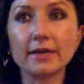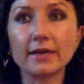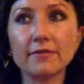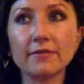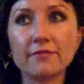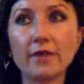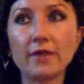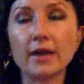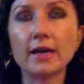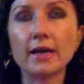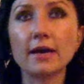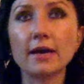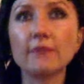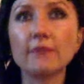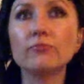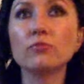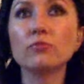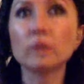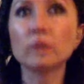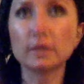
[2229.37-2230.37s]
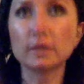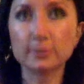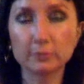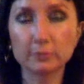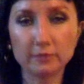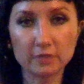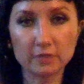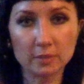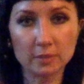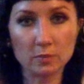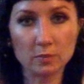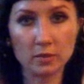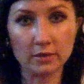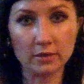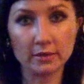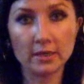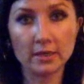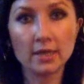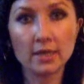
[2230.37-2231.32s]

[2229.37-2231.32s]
if I have worked with someone.